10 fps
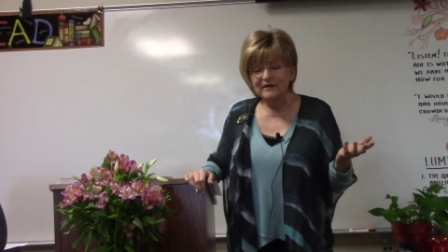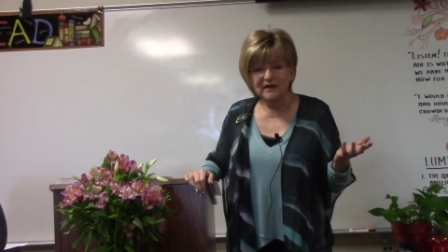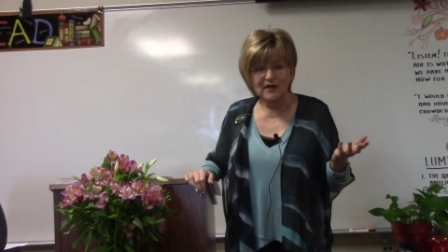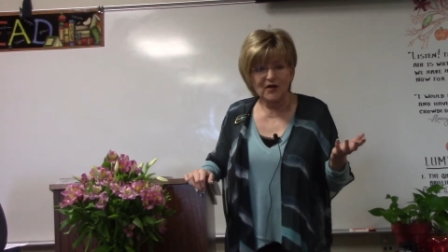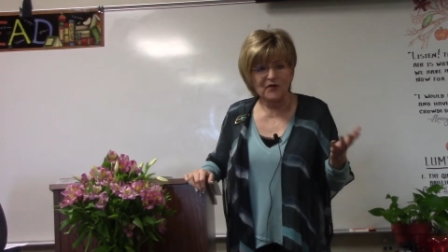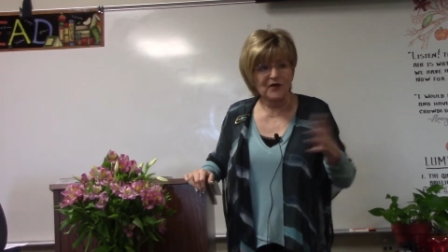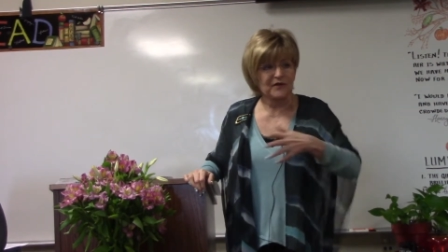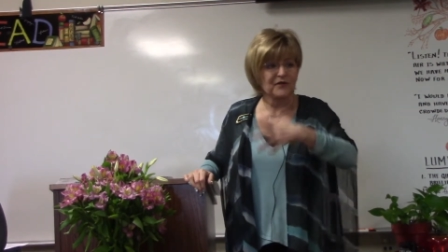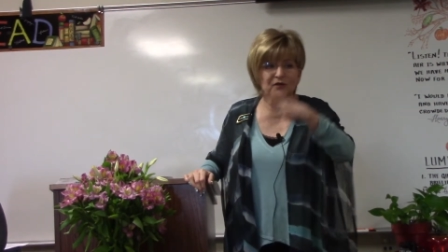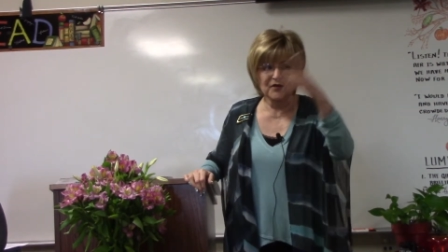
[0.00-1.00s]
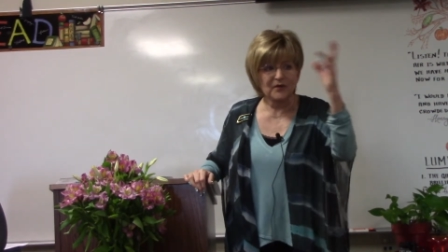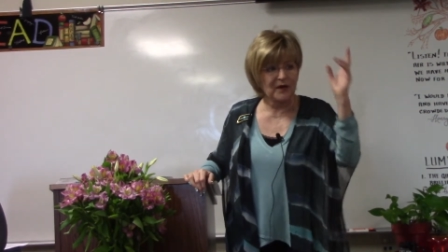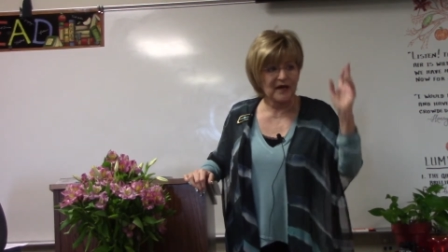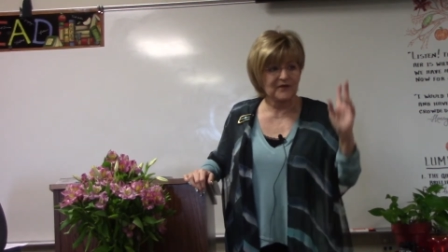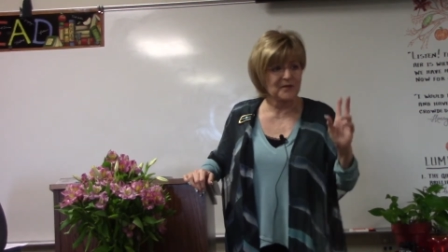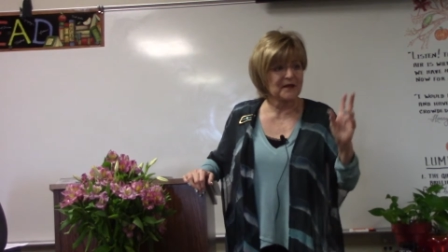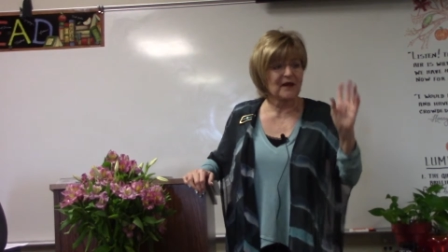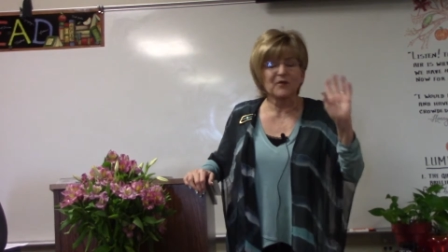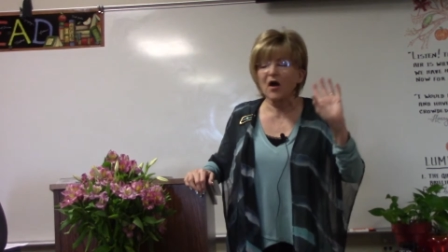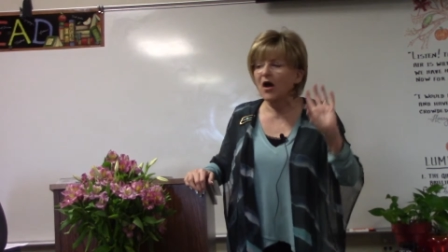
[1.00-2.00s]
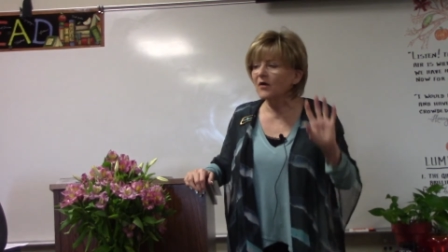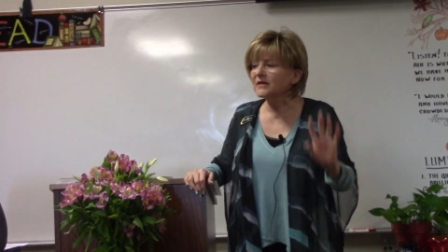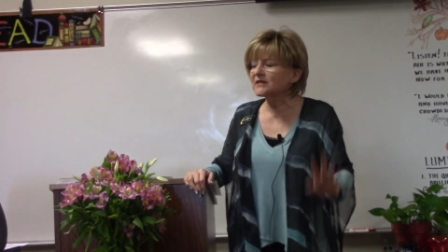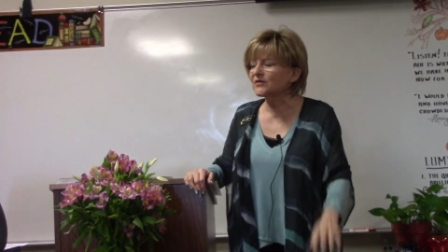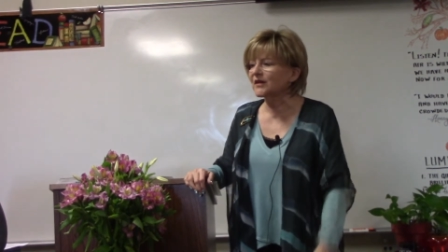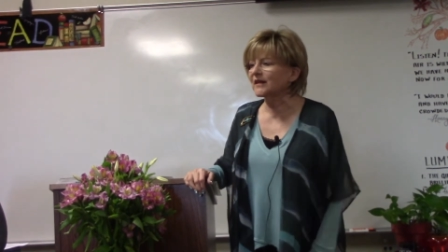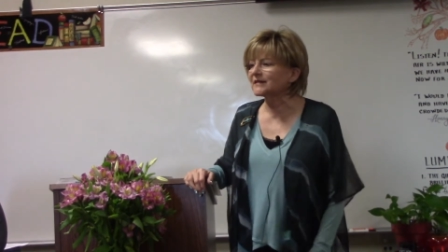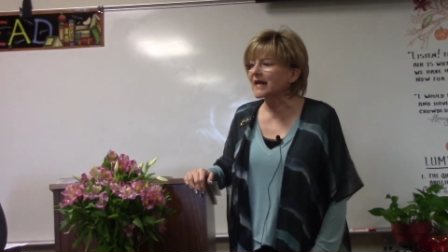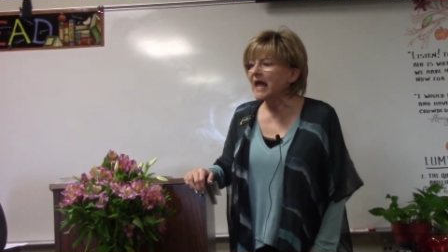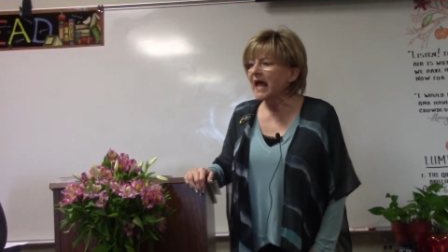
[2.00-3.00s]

you know, their food or whatever, but they were always doing this.